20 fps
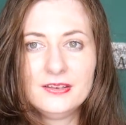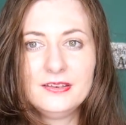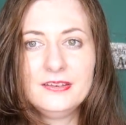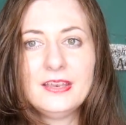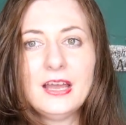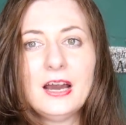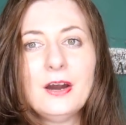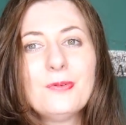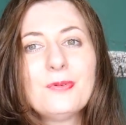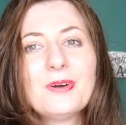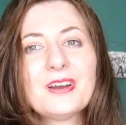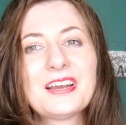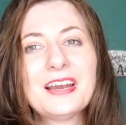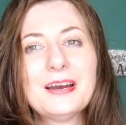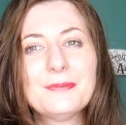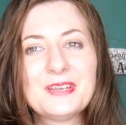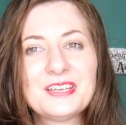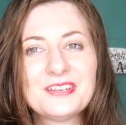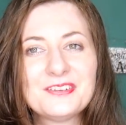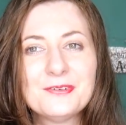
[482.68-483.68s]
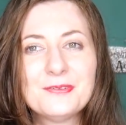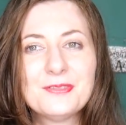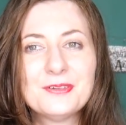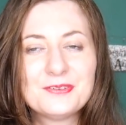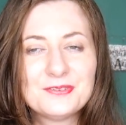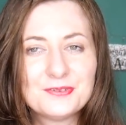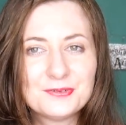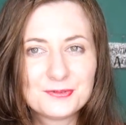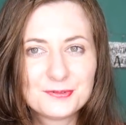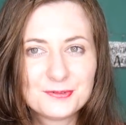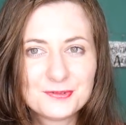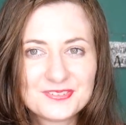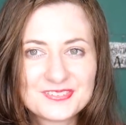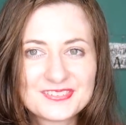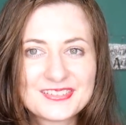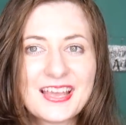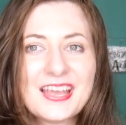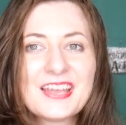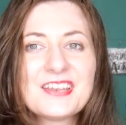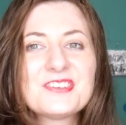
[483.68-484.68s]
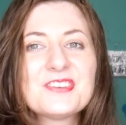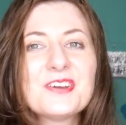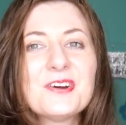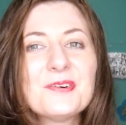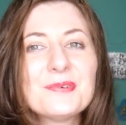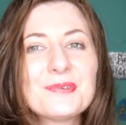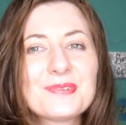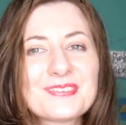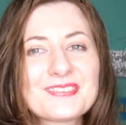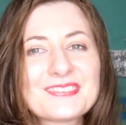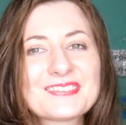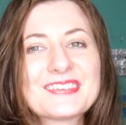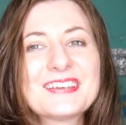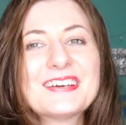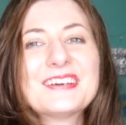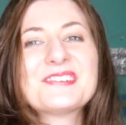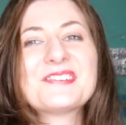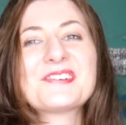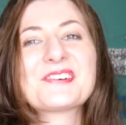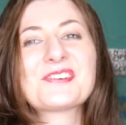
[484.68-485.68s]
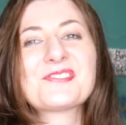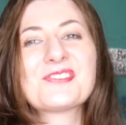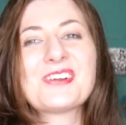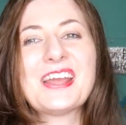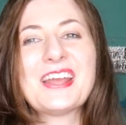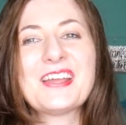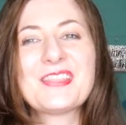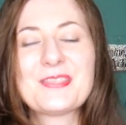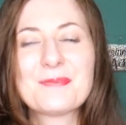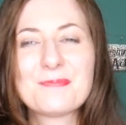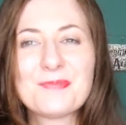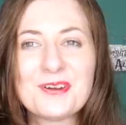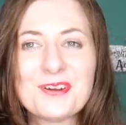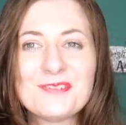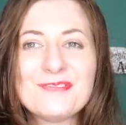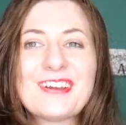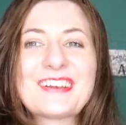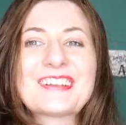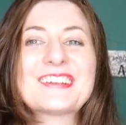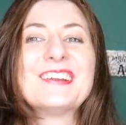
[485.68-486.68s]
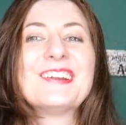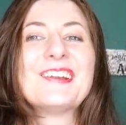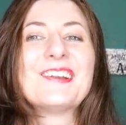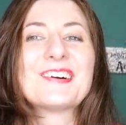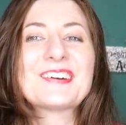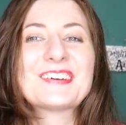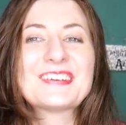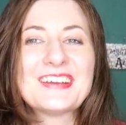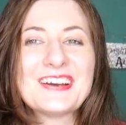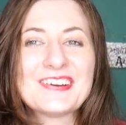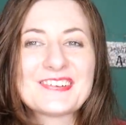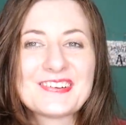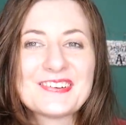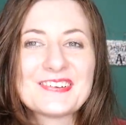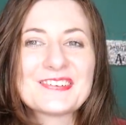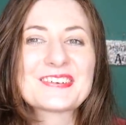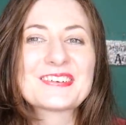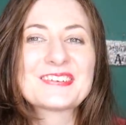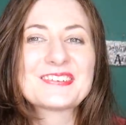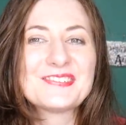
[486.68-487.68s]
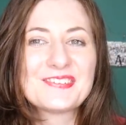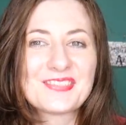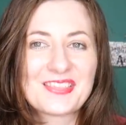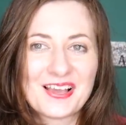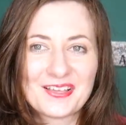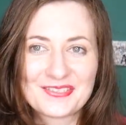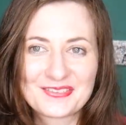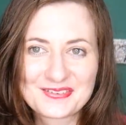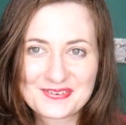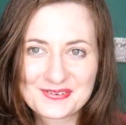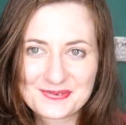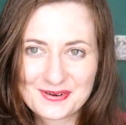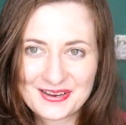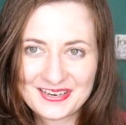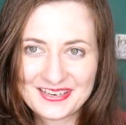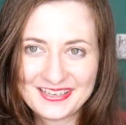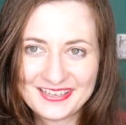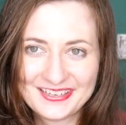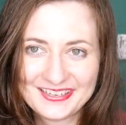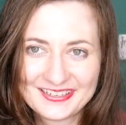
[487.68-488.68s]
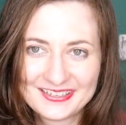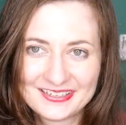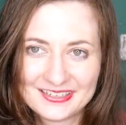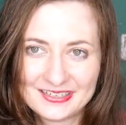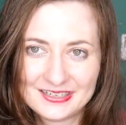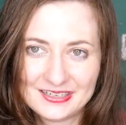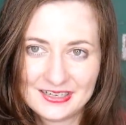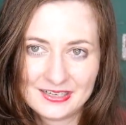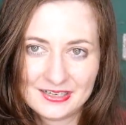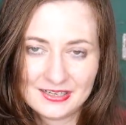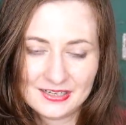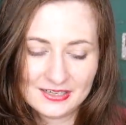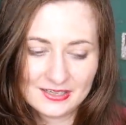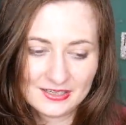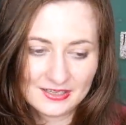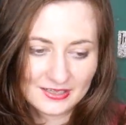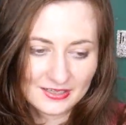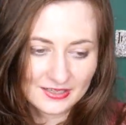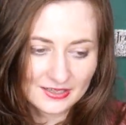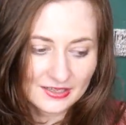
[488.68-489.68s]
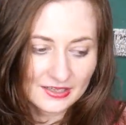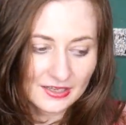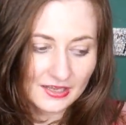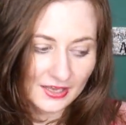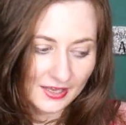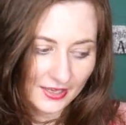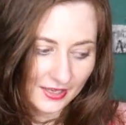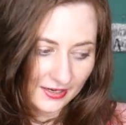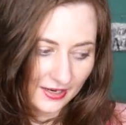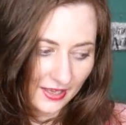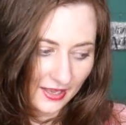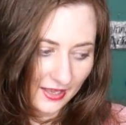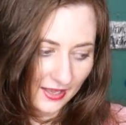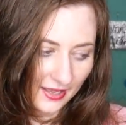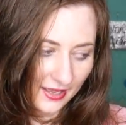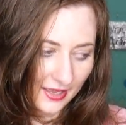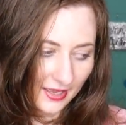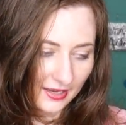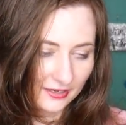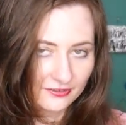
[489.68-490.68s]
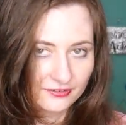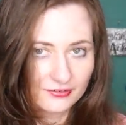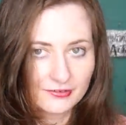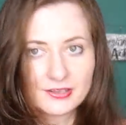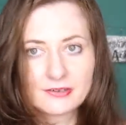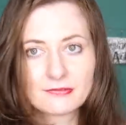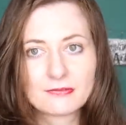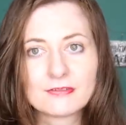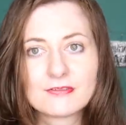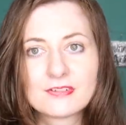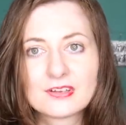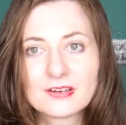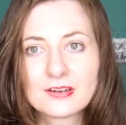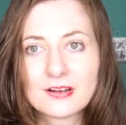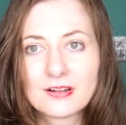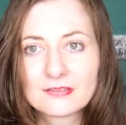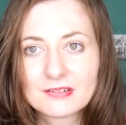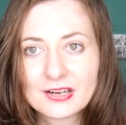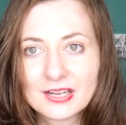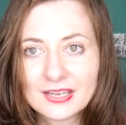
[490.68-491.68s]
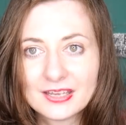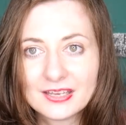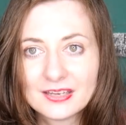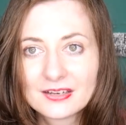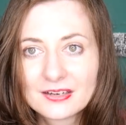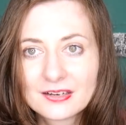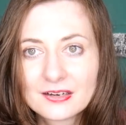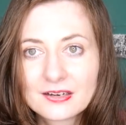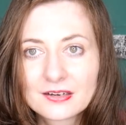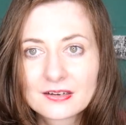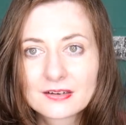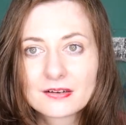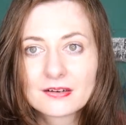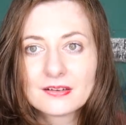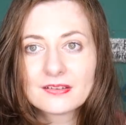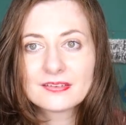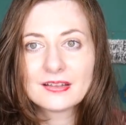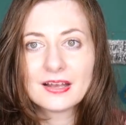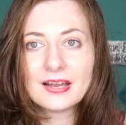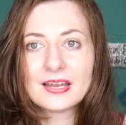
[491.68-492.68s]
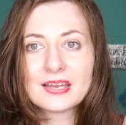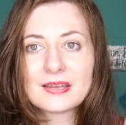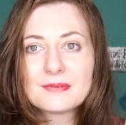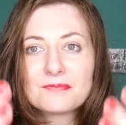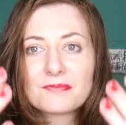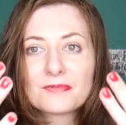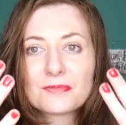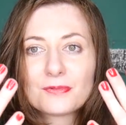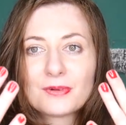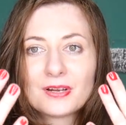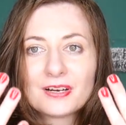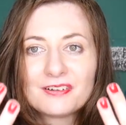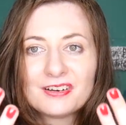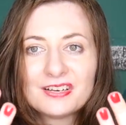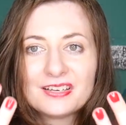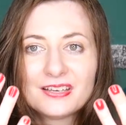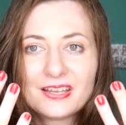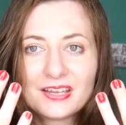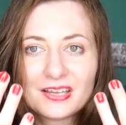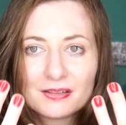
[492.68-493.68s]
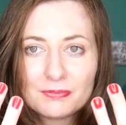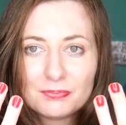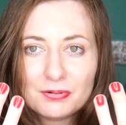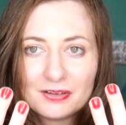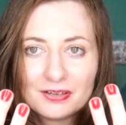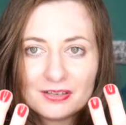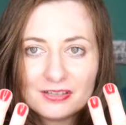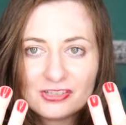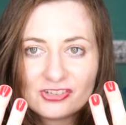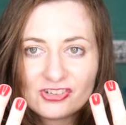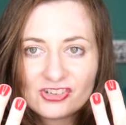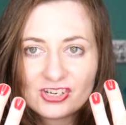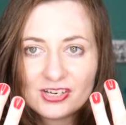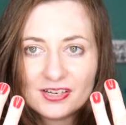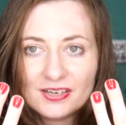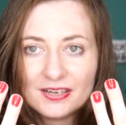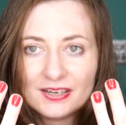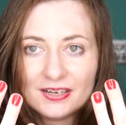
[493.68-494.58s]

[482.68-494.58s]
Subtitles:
Now we're coming to the do's and don'ts to create the perfect lockdown look 2020. And I actually ruined it already, cause I am wearing nail polish.